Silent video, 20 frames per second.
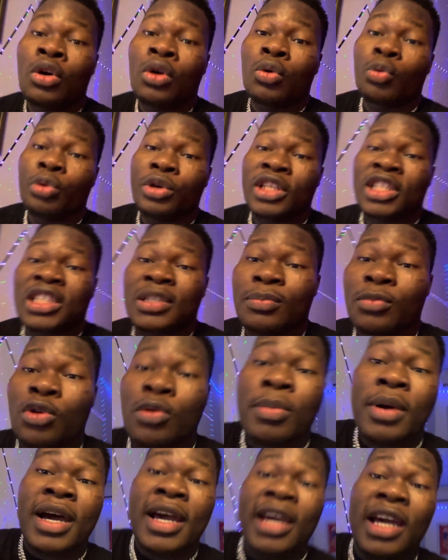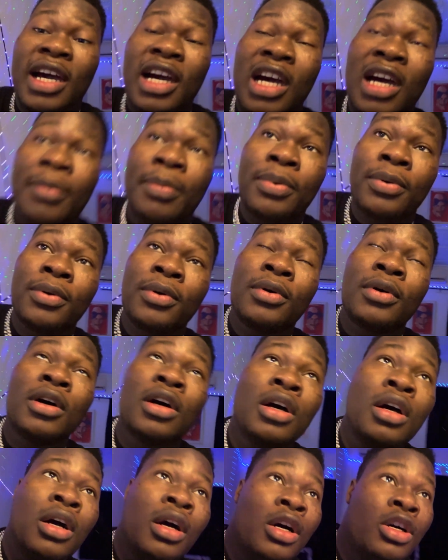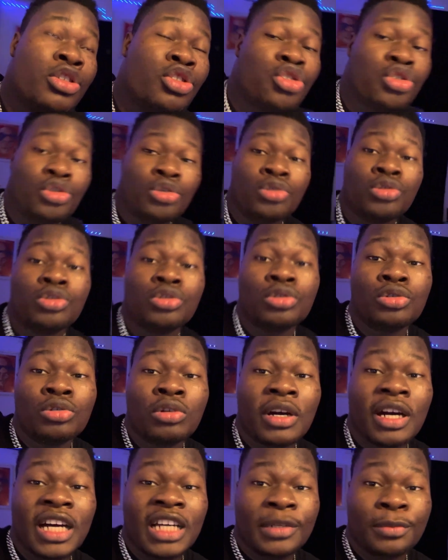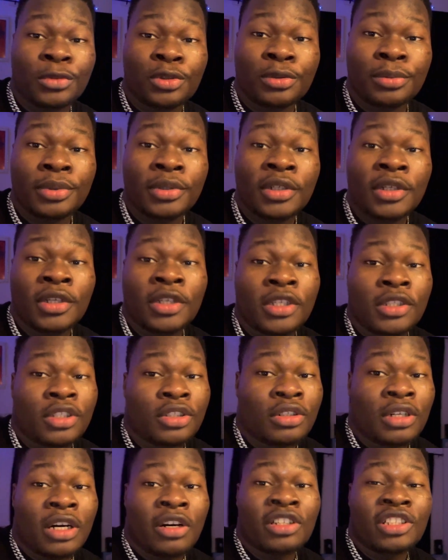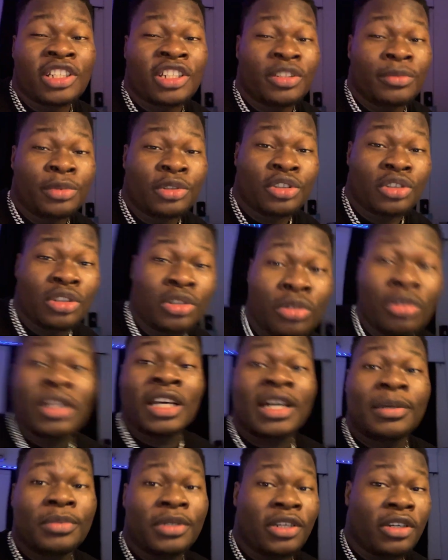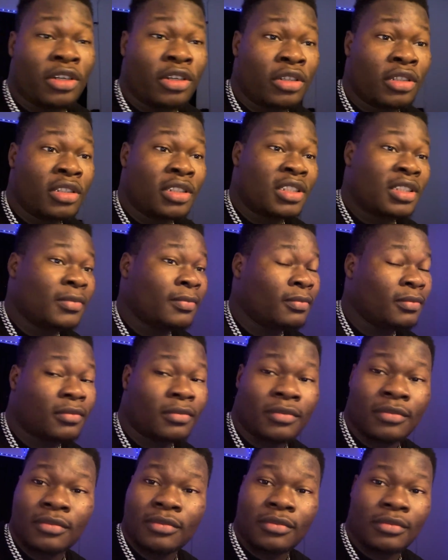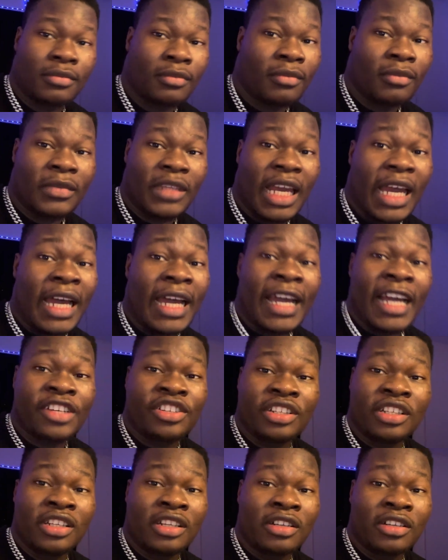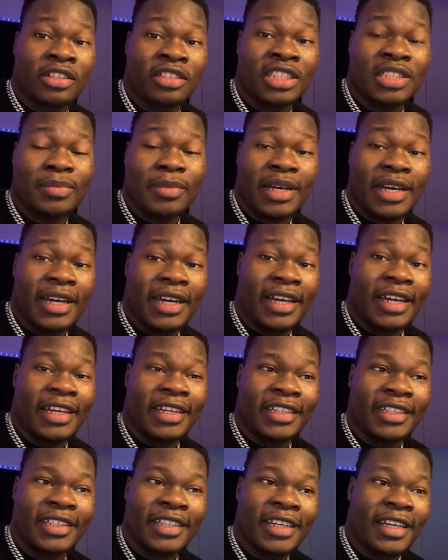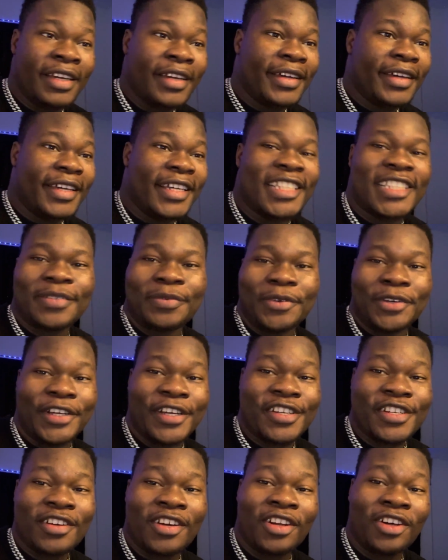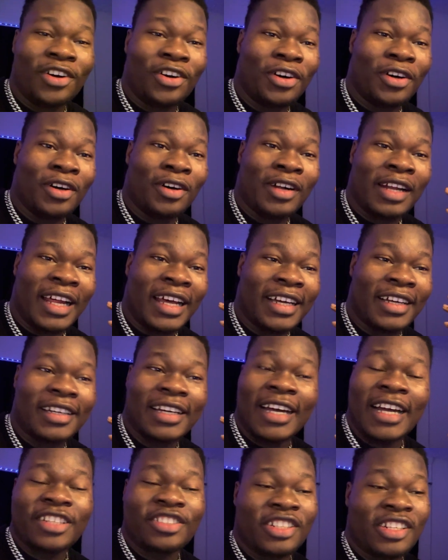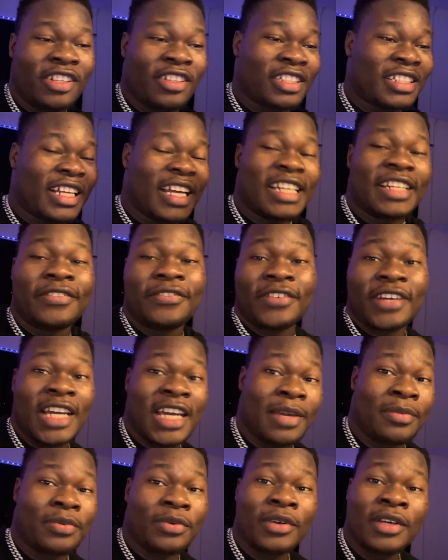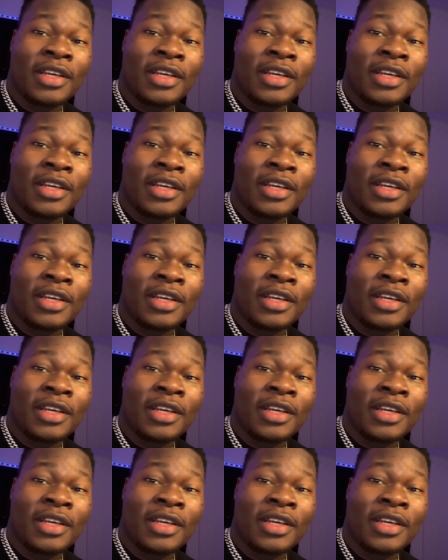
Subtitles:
with mobile app through Google AdMo. So I was unable to do that because I actually lost my inspiration, or like actually lost like the vibe,